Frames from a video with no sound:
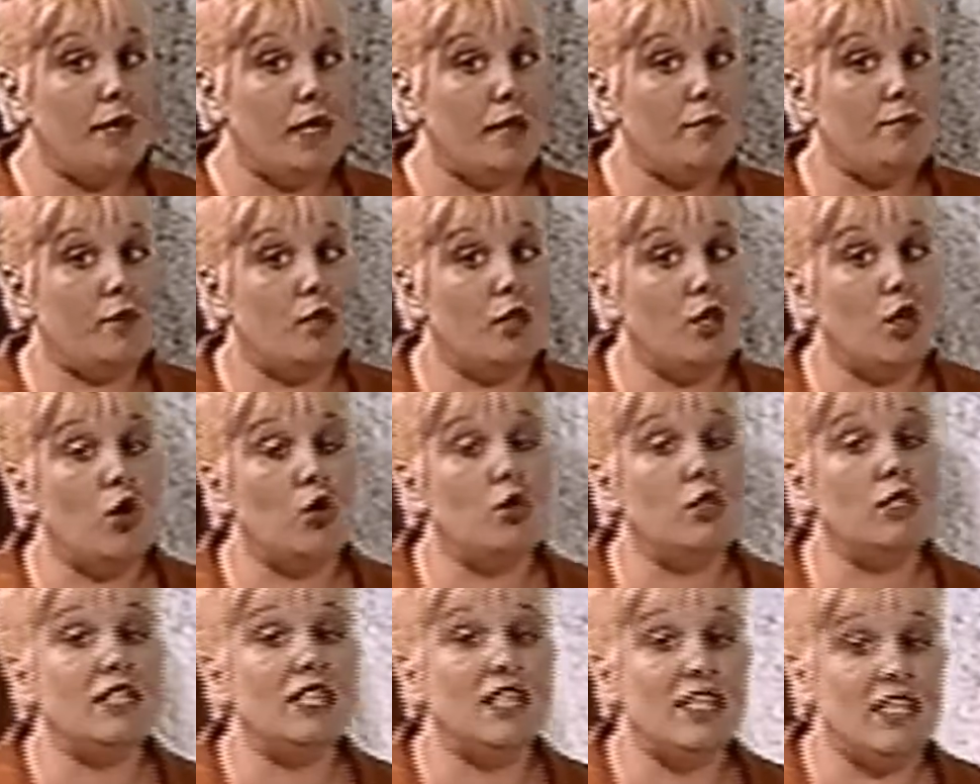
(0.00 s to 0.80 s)
people
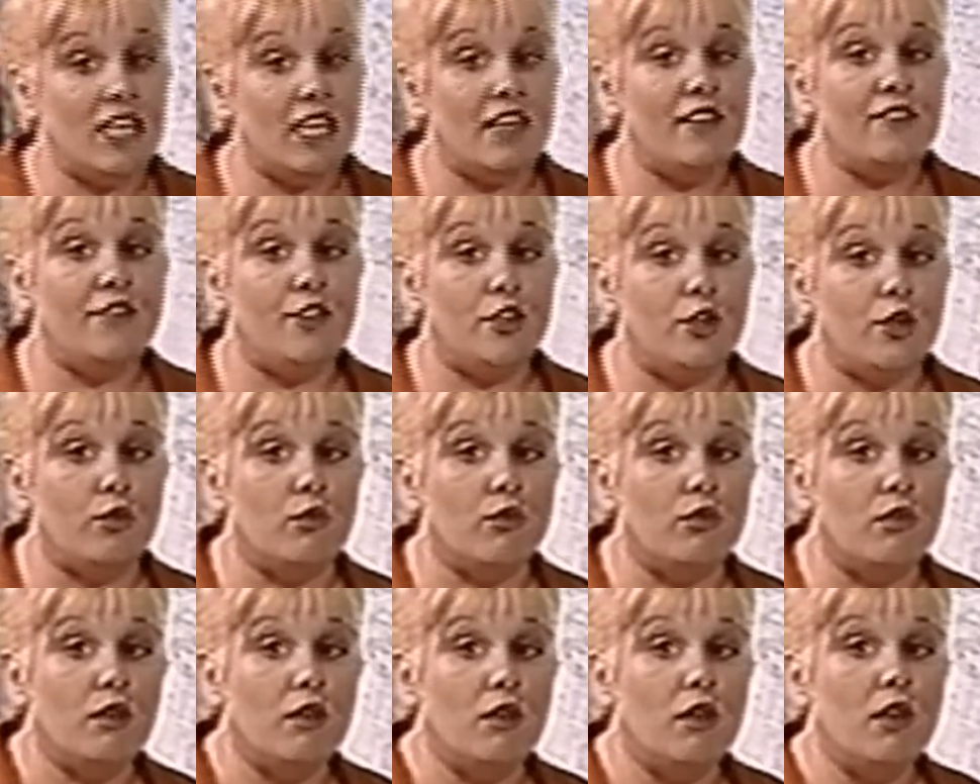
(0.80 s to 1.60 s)
only give you
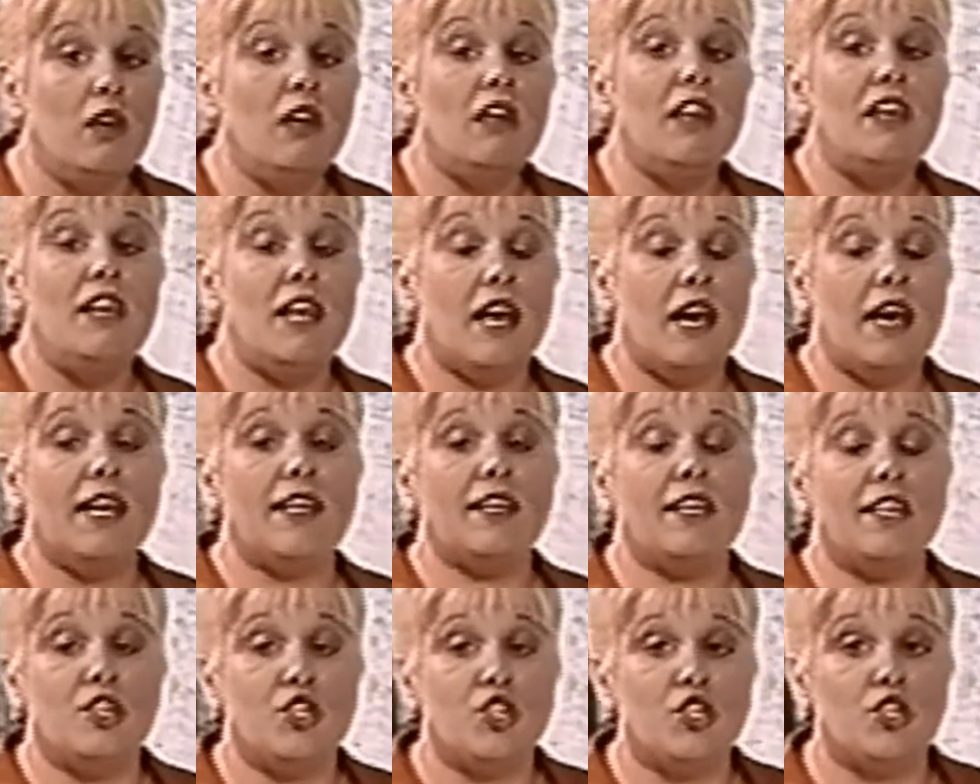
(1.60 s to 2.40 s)

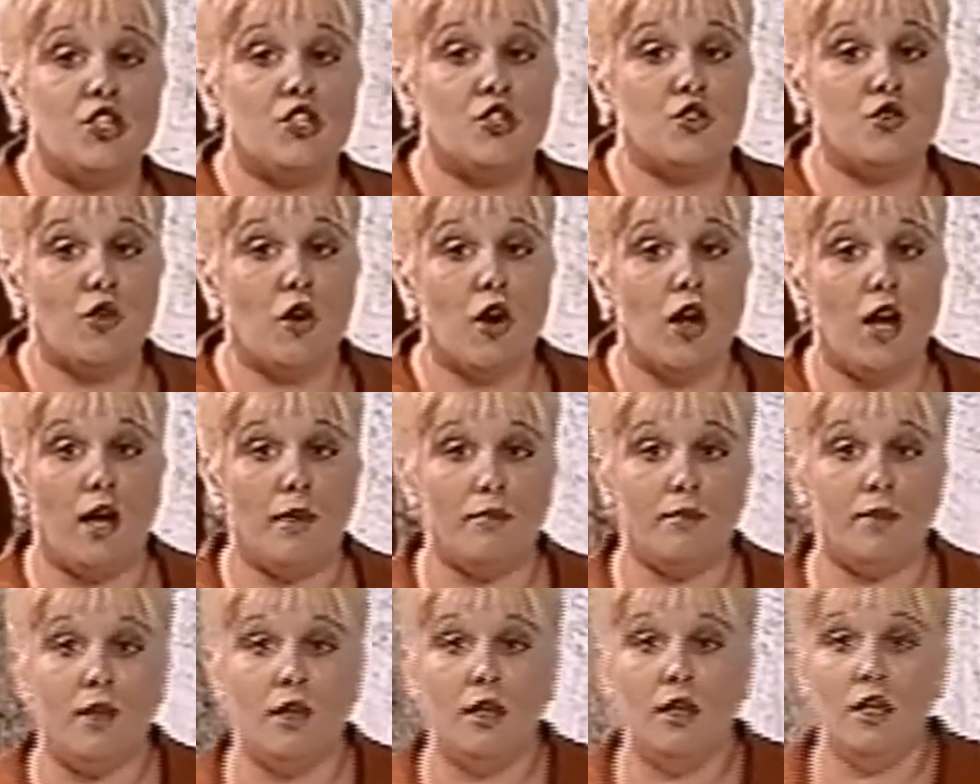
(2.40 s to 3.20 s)
9 inches
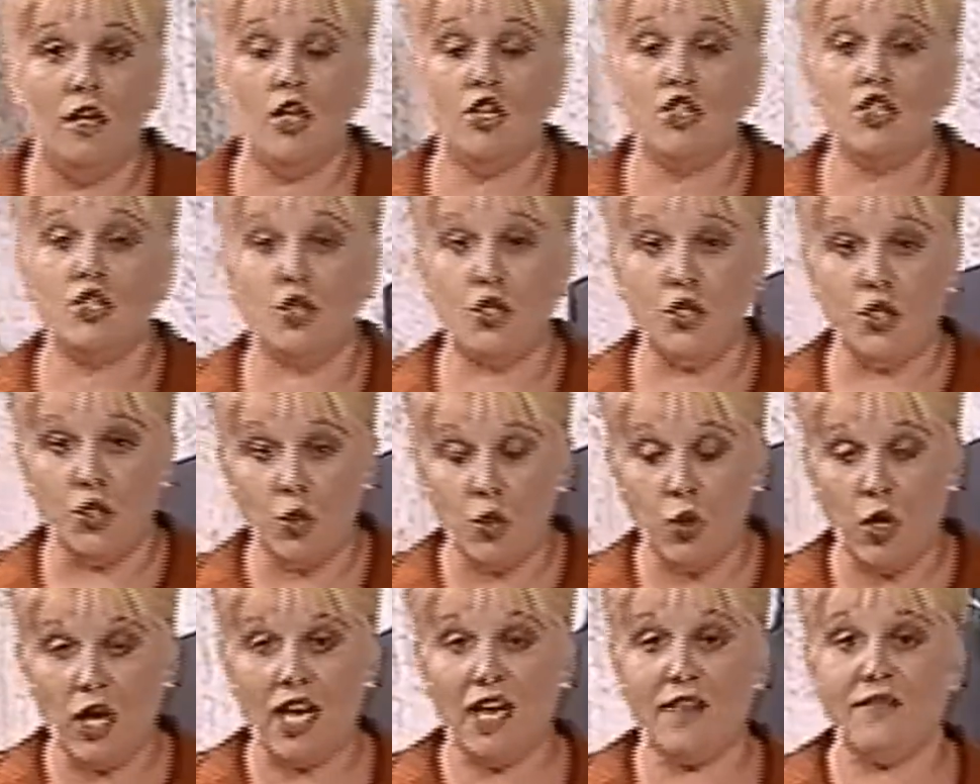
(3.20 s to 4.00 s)
drop. So
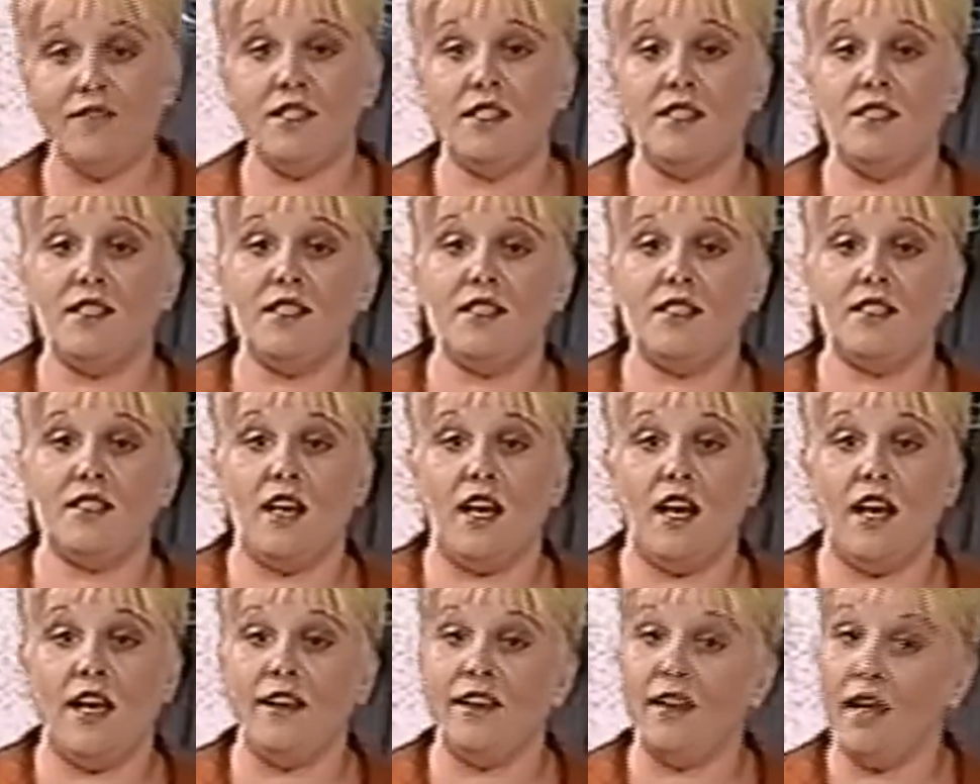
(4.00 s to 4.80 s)
you have to
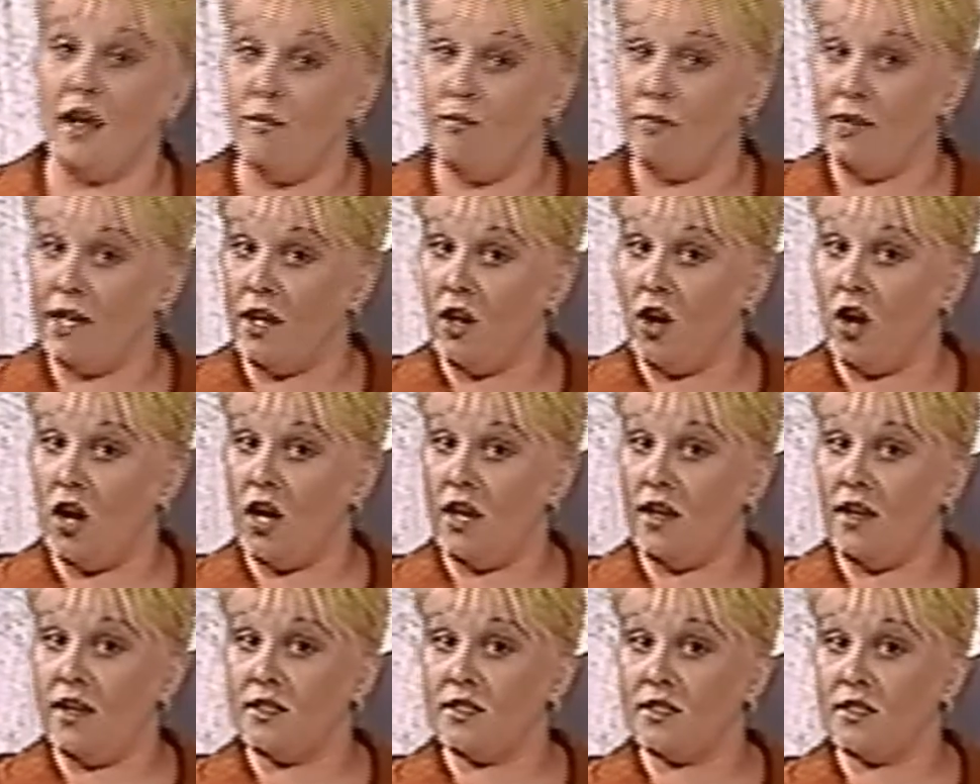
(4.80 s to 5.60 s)
decide and be
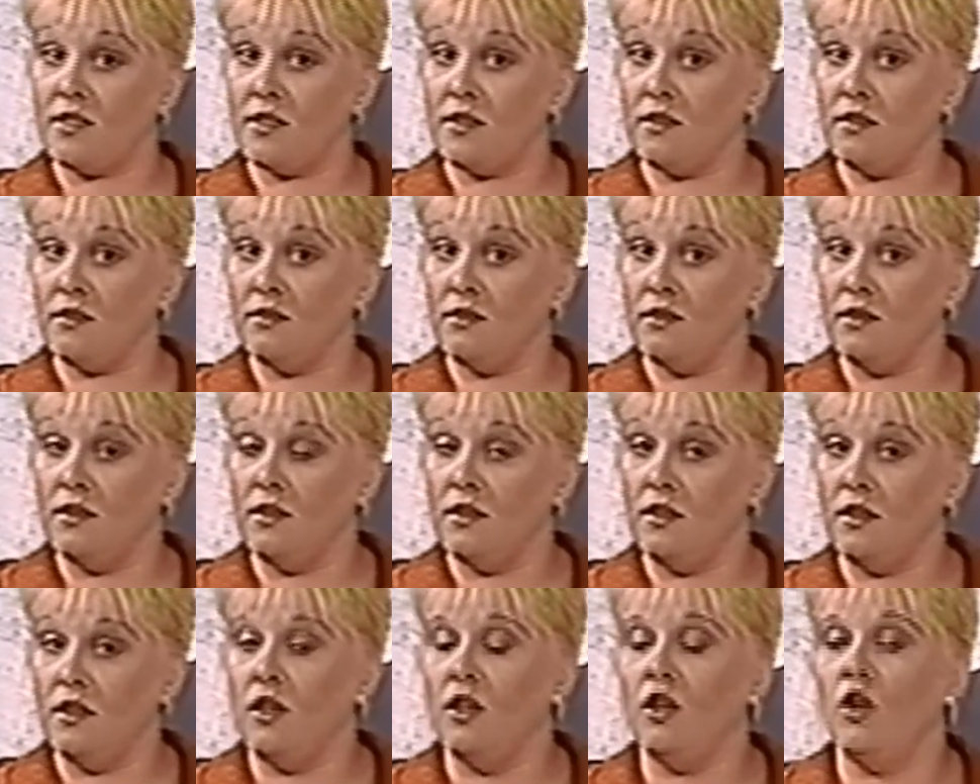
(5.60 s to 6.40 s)
honest
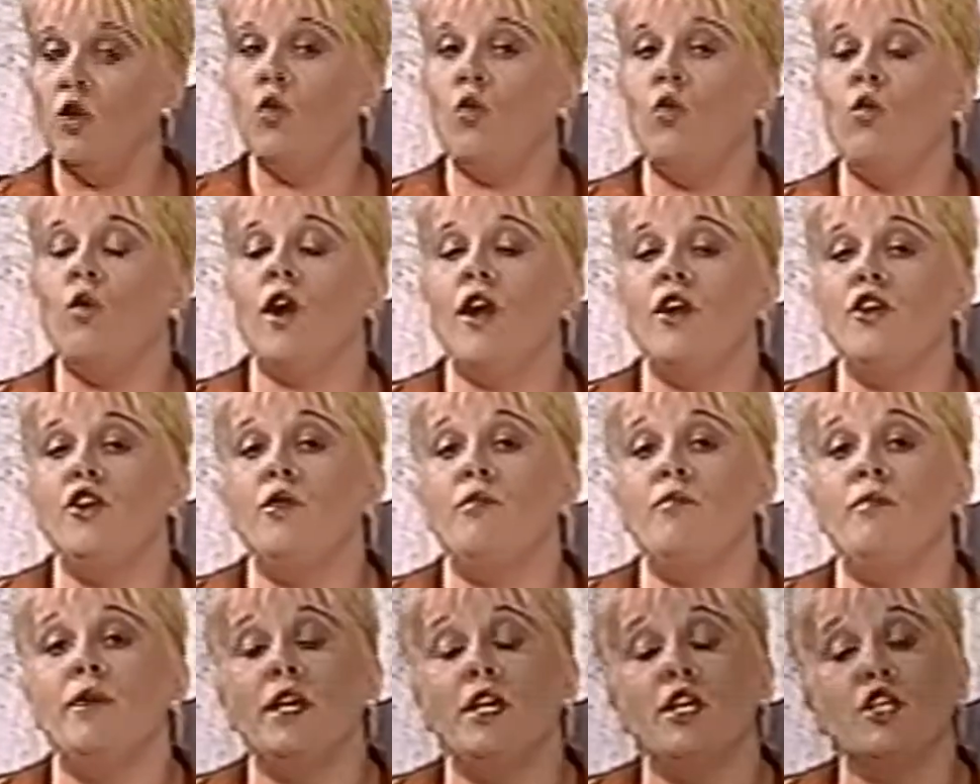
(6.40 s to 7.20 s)
where
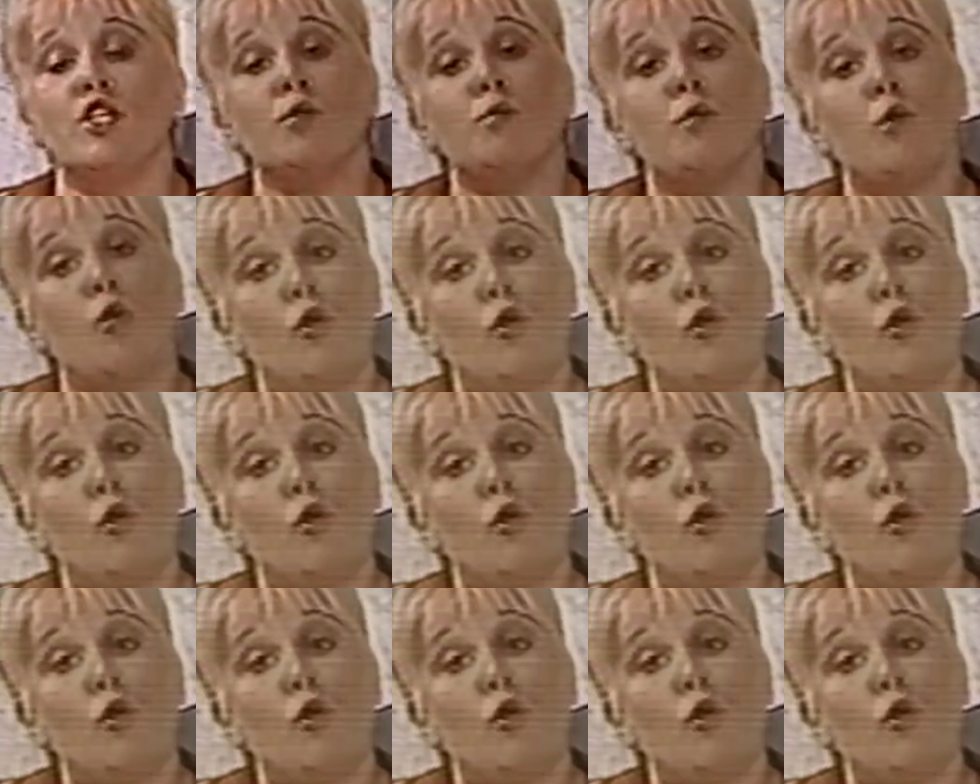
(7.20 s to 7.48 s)
your biggest